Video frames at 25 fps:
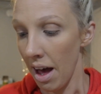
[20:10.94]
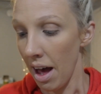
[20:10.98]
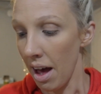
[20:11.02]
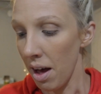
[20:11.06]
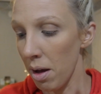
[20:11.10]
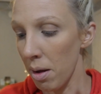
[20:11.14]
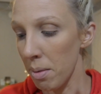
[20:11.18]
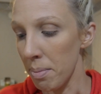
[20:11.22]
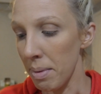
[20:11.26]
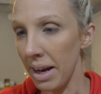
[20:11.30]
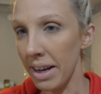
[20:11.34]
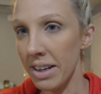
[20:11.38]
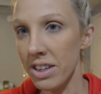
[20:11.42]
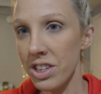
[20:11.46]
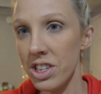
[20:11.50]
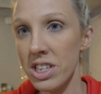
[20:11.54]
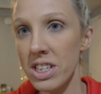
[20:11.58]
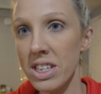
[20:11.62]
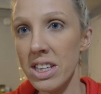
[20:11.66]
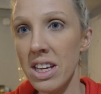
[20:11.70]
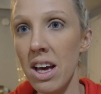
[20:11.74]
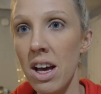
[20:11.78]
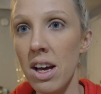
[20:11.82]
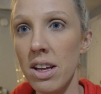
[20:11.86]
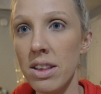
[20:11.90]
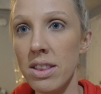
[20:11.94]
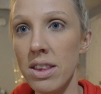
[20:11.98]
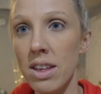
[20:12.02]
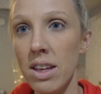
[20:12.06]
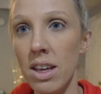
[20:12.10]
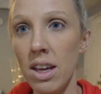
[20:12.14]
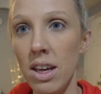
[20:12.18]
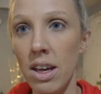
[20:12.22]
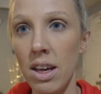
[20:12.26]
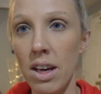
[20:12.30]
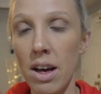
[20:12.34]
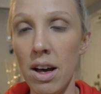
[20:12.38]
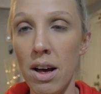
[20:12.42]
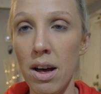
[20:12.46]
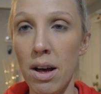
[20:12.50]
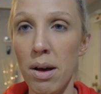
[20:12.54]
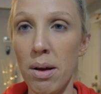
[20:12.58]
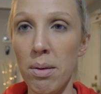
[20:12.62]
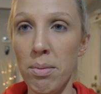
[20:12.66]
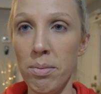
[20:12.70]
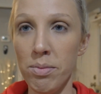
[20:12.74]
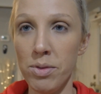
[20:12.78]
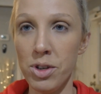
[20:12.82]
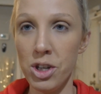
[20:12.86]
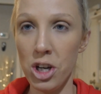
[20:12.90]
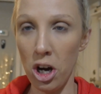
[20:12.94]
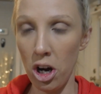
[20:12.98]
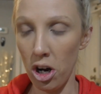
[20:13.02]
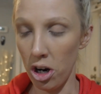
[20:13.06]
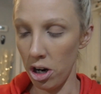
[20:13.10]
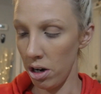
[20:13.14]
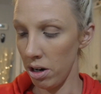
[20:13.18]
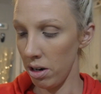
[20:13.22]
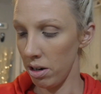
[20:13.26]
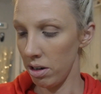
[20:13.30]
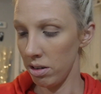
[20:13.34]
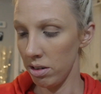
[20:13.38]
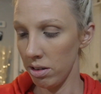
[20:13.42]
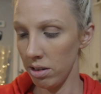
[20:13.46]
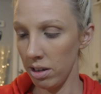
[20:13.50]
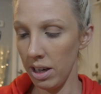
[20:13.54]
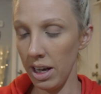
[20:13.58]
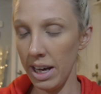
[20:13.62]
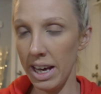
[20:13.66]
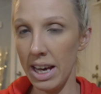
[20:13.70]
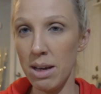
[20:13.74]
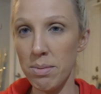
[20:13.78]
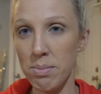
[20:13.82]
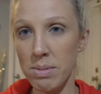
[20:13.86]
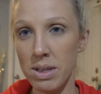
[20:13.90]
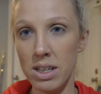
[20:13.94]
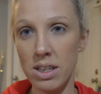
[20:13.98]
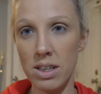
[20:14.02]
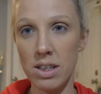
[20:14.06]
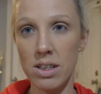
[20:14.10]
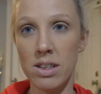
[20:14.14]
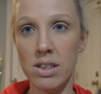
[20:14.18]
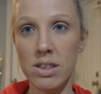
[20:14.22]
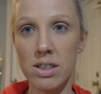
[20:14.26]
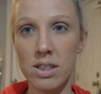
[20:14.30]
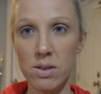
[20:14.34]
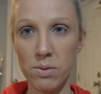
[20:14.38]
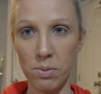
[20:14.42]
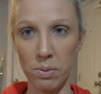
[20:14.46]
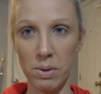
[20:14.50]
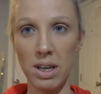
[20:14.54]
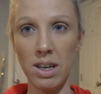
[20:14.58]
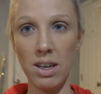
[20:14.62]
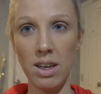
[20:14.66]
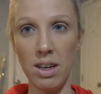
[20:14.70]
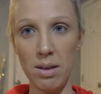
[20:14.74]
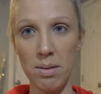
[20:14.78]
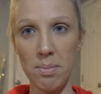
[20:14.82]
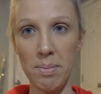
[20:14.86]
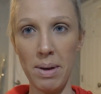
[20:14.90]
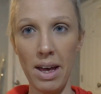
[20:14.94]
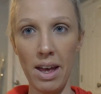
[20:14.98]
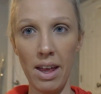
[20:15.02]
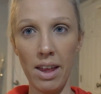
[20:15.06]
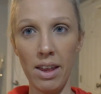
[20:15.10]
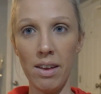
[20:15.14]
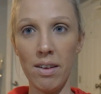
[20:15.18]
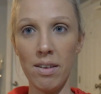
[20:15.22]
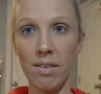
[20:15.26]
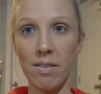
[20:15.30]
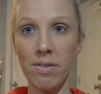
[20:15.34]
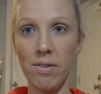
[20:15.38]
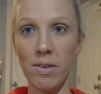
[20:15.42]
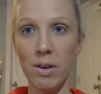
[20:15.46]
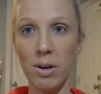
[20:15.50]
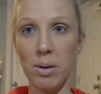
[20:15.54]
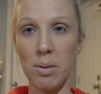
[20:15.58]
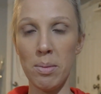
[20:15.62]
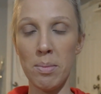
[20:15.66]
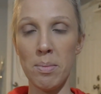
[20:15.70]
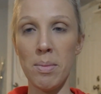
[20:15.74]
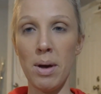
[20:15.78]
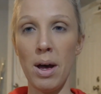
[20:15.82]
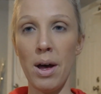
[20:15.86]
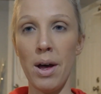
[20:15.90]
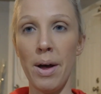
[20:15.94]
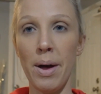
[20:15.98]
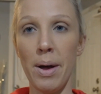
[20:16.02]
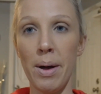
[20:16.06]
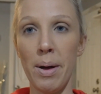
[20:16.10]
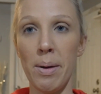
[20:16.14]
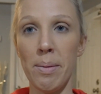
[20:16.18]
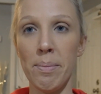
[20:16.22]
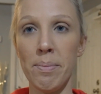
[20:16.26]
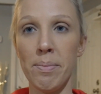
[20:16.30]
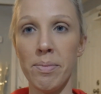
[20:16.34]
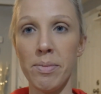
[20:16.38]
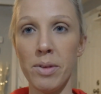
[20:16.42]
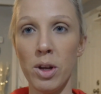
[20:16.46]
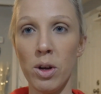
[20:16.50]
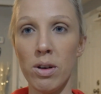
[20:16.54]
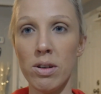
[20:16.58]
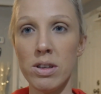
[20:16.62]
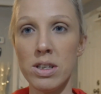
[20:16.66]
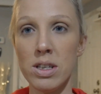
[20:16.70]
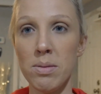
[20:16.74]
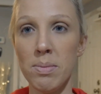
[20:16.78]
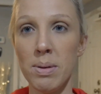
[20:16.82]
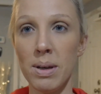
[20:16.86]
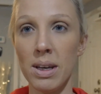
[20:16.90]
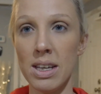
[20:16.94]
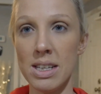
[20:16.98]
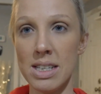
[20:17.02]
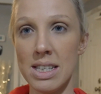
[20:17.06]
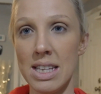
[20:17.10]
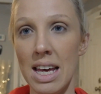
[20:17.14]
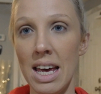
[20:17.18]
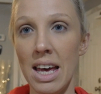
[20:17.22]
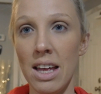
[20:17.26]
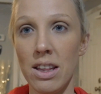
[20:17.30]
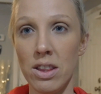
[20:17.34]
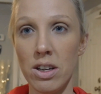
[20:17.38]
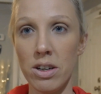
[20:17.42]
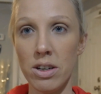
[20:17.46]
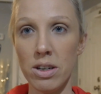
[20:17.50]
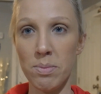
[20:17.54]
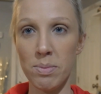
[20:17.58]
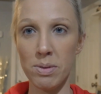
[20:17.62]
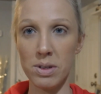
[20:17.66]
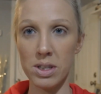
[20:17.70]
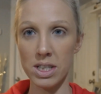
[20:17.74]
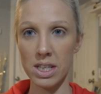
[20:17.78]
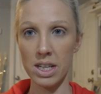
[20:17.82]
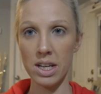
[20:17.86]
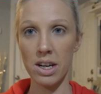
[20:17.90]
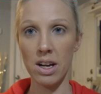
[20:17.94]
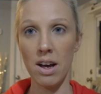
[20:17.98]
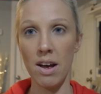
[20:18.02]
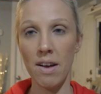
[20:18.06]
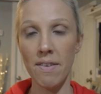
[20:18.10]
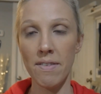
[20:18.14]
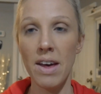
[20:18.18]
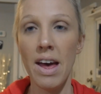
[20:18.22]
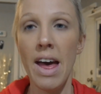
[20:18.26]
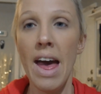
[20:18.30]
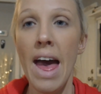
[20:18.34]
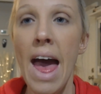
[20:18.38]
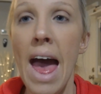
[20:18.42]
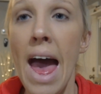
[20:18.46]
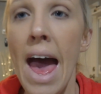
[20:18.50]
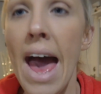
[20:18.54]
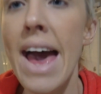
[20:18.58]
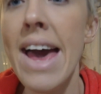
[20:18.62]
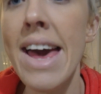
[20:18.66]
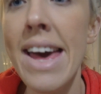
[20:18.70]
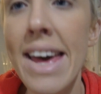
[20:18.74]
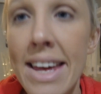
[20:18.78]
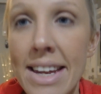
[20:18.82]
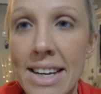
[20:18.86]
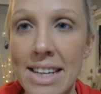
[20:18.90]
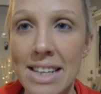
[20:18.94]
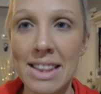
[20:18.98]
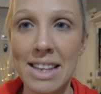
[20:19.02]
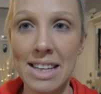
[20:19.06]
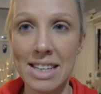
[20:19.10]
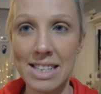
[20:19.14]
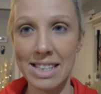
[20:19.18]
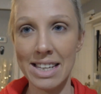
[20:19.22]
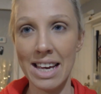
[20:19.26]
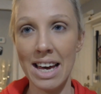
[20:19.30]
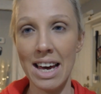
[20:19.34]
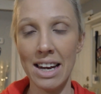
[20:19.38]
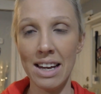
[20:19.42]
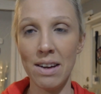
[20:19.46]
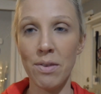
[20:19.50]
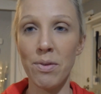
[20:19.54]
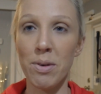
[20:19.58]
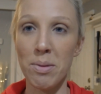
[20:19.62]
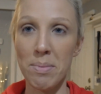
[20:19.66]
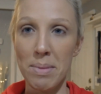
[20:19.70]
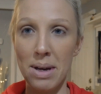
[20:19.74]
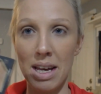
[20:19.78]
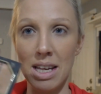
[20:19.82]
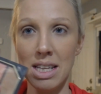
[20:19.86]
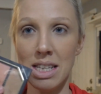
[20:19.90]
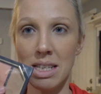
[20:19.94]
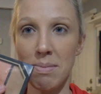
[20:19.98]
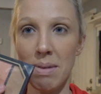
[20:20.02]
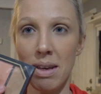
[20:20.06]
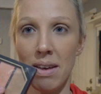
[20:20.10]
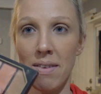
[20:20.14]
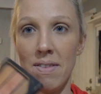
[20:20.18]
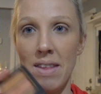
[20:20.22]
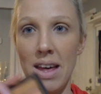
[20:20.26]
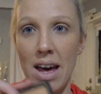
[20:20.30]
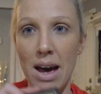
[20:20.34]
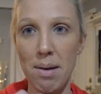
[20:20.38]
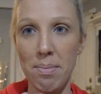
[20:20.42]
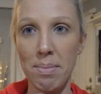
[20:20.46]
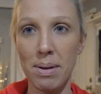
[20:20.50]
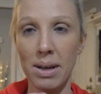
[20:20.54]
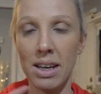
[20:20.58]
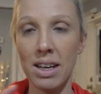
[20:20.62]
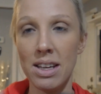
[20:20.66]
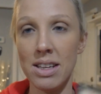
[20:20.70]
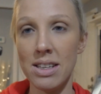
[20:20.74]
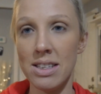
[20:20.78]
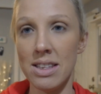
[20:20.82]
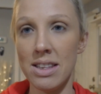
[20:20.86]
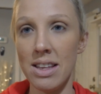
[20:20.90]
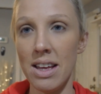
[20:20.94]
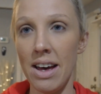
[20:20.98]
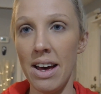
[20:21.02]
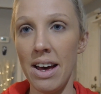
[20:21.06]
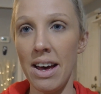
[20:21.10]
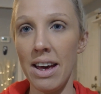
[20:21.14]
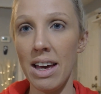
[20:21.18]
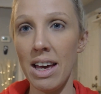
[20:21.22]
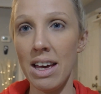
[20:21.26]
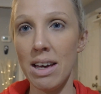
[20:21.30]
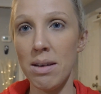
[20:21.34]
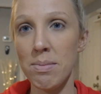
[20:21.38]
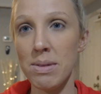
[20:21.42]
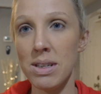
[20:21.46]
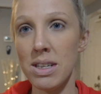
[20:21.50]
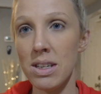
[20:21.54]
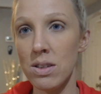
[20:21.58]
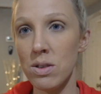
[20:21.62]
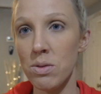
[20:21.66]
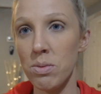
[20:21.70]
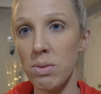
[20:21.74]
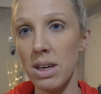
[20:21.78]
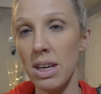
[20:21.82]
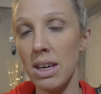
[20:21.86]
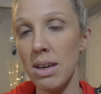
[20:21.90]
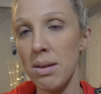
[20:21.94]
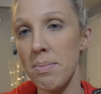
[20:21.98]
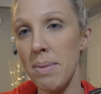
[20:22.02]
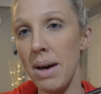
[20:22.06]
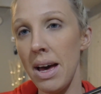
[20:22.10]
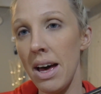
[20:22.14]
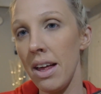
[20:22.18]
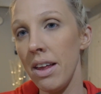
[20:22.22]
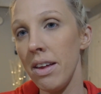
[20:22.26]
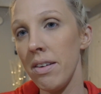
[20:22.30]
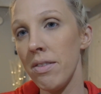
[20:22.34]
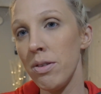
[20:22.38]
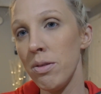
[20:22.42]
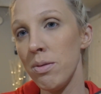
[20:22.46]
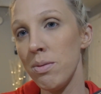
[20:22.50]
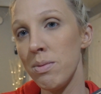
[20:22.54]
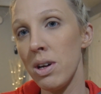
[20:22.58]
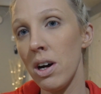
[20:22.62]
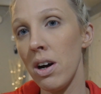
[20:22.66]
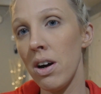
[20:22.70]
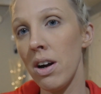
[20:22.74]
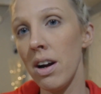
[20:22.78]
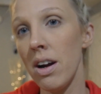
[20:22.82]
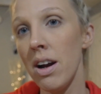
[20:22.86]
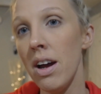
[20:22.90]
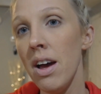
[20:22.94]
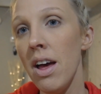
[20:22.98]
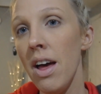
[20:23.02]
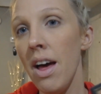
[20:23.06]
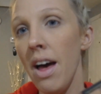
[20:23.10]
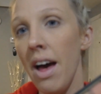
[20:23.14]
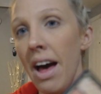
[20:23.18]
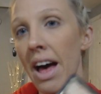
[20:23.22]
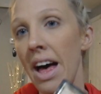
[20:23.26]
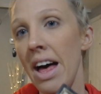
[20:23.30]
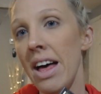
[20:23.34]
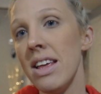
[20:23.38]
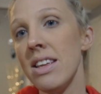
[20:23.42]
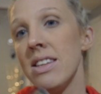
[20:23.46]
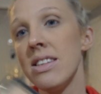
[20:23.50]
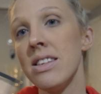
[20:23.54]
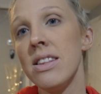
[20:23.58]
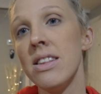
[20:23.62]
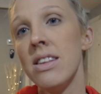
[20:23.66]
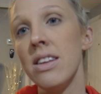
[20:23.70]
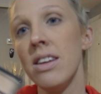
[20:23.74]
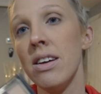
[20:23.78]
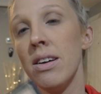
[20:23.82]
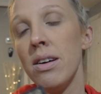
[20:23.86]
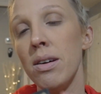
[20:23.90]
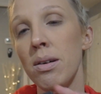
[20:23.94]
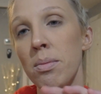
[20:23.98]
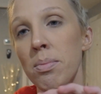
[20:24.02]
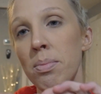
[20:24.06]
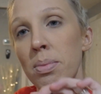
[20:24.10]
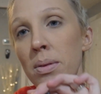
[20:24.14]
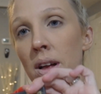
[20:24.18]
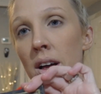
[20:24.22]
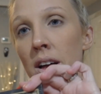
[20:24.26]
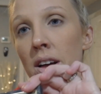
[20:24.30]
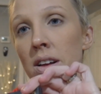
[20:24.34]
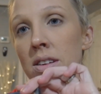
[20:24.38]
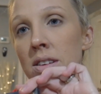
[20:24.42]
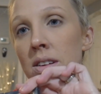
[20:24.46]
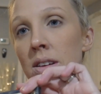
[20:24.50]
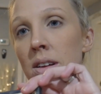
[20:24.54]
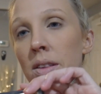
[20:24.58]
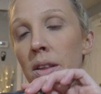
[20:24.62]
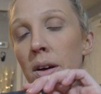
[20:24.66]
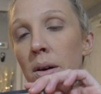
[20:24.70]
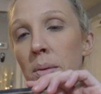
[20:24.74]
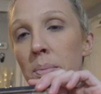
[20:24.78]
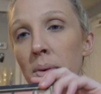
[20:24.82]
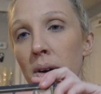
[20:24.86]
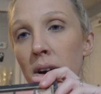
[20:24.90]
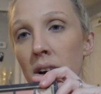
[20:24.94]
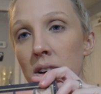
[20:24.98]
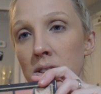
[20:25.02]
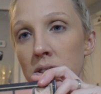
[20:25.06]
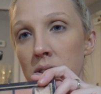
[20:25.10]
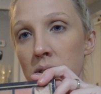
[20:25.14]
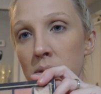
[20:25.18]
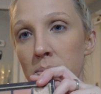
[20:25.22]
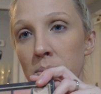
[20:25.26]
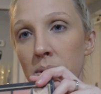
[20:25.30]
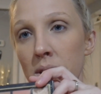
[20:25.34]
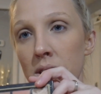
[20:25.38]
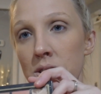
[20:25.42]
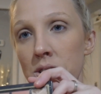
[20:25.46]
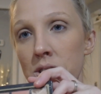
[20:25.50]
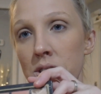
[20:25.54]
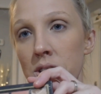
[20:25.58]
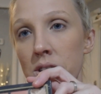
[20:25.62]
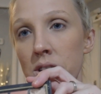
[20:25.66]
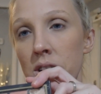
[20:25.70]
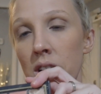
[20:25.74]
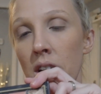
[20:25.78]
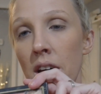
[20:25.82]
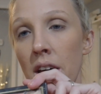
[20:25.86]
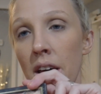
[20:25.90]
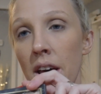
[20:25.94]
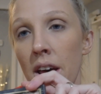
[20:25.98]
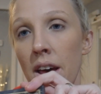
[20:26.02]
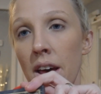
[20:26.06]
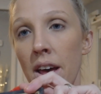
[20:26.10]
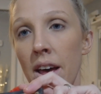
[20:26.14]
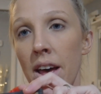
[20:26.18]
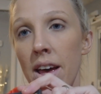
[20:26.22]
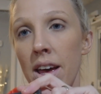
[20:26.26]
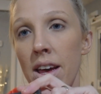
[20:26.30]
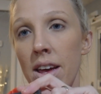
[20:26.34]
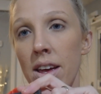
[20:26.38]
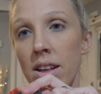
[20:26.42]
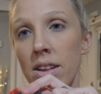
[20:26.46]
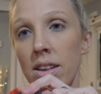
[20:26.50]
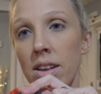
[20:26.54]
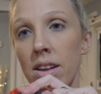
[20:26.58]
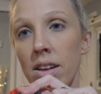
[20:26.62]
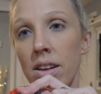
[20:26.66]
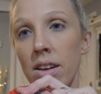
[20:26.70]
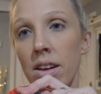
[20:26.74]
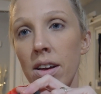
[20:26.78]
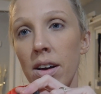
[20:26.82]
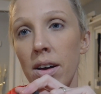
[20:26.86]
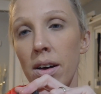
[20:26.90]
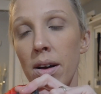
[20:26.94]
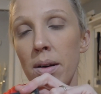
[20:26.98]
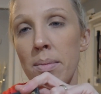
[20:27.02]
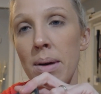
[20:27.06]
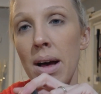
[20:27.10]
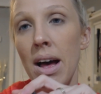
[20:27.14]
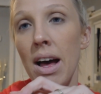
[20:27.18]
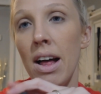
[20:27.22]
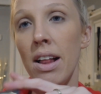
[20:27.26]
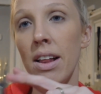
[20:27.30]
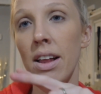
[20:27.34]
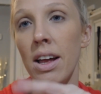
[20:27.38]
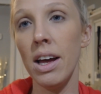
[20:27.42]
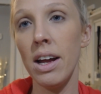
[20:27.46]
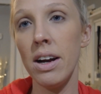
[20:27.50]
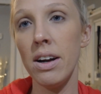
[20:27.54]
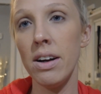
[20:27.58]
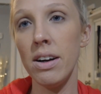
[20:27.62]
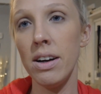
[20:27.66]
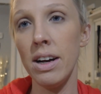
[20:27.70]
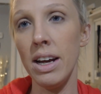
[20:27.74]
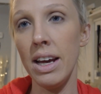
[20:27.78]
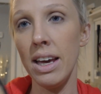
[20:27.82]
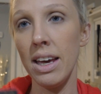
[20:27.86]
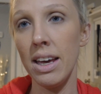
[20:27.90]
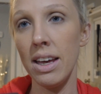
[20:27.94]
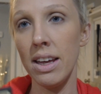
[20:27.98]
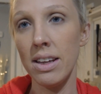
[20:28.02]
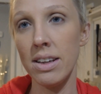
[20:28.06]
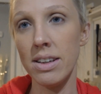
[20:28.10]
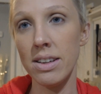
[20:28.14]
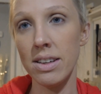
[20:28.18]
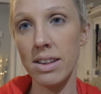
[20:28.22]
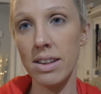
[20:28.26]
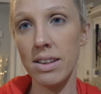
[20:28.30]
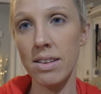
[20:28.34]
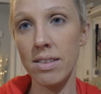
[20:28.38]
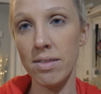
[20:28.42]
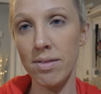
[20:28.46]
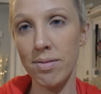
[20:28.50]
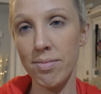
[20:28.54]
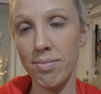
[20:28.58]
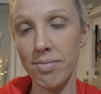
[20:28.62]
I just got the Tarte Hamptons Weekend palette from Ulta because they had 30% off. And this kind of reminds me of that because that Hamptons Weekend palette from Tarte has the bronzer, blush, and the highlighter. And